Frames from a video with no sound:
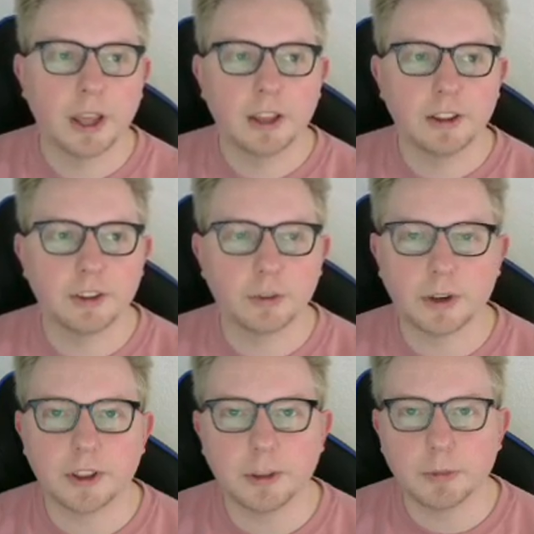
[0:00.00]
this is one
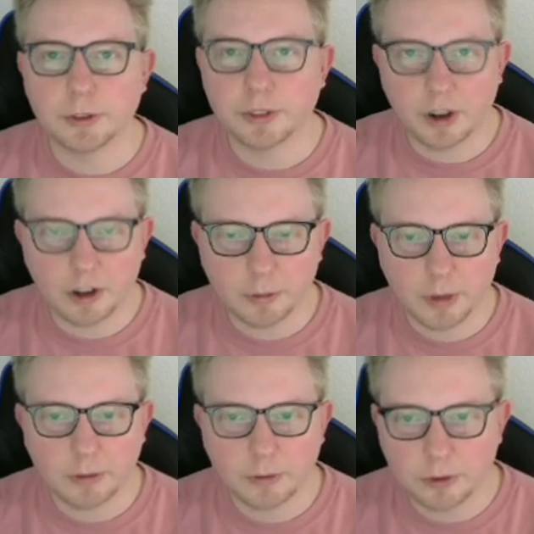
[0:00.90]
of the most talked
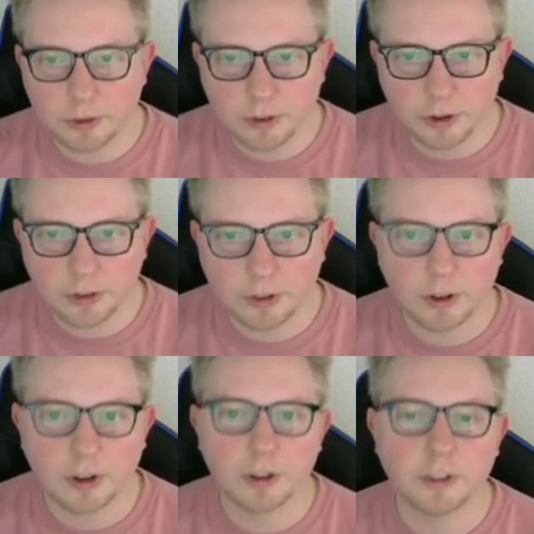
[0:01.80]
about Future Stars
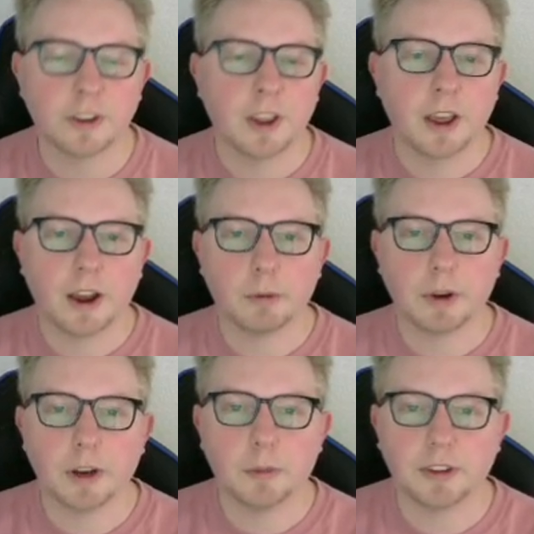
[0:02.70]
cards. I
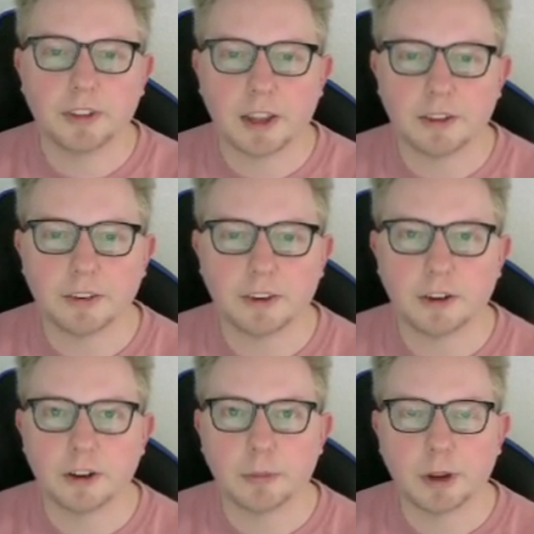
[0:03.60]
rated him as S tier
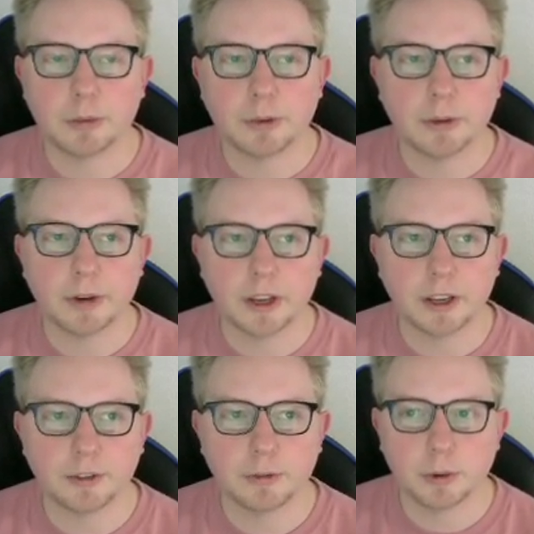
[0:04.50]
in my
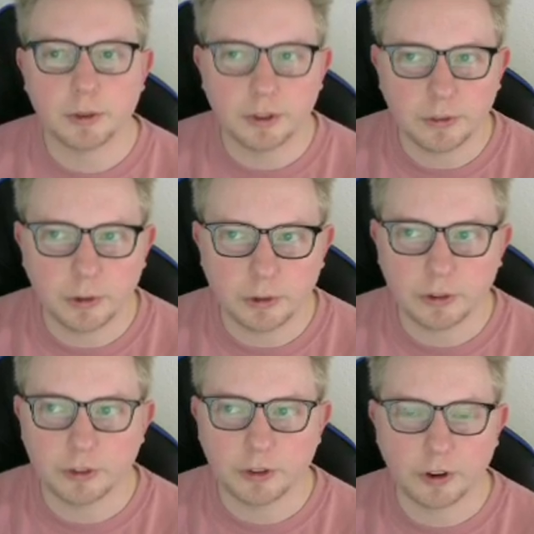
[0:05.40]
pre-rankings for these Future
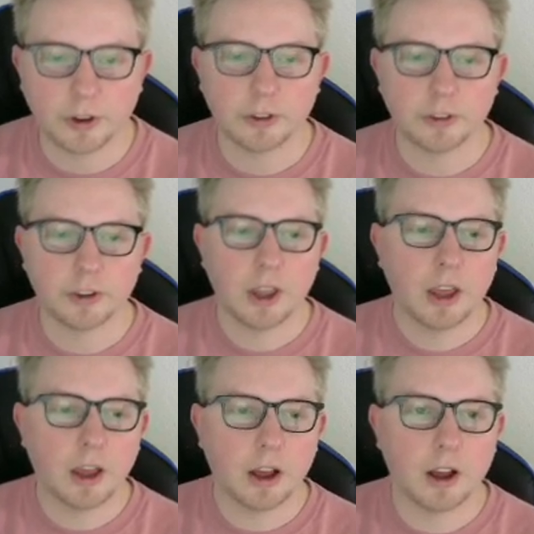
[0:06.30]
Stars.
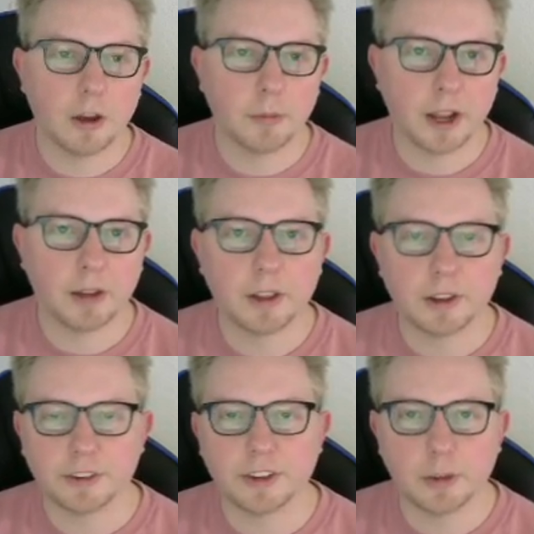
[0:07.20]
And I have a lot
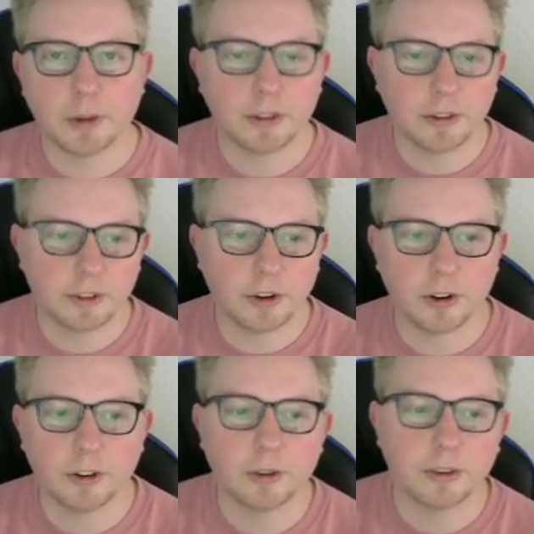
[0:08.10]
to say about this
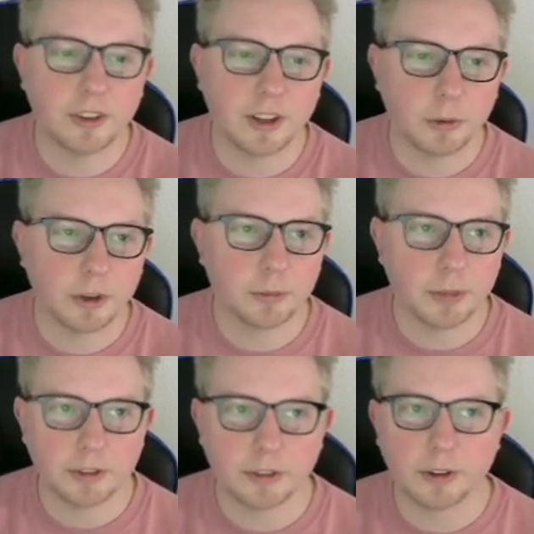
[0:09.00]
card, so stick with
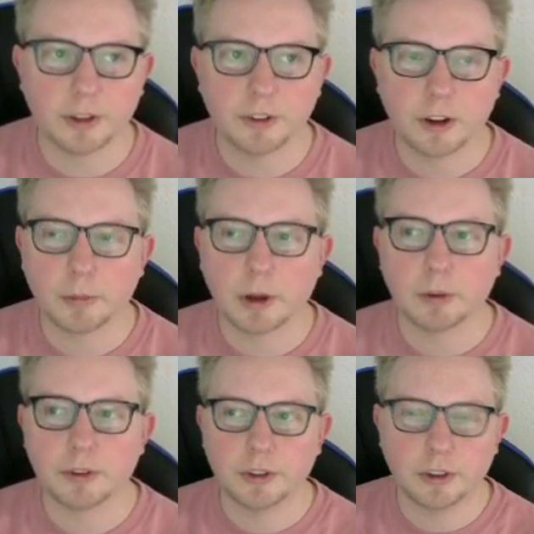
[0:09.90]
me. So let's talk about
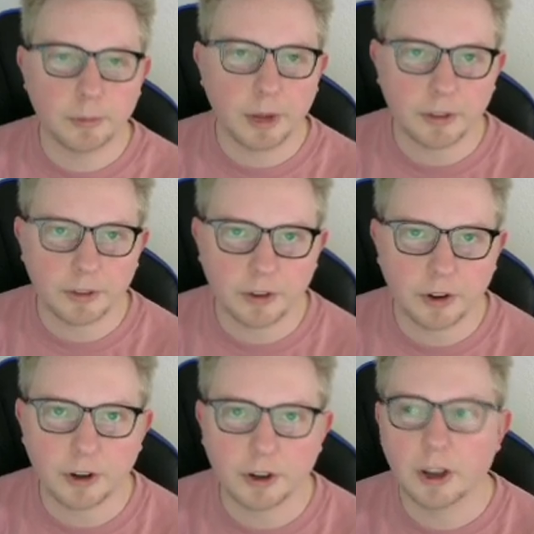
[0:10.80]
what's good about this
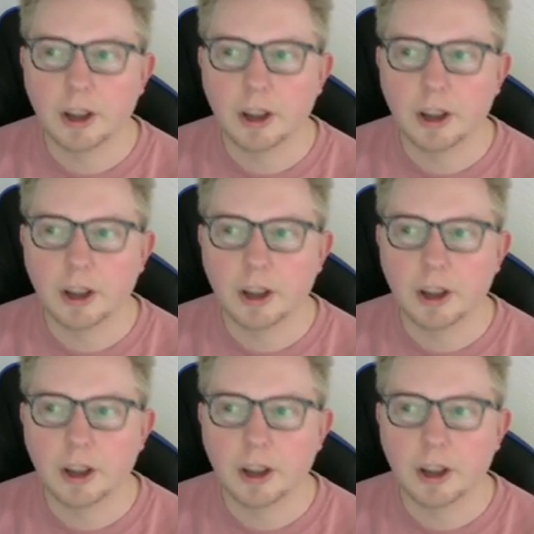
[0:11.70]
card,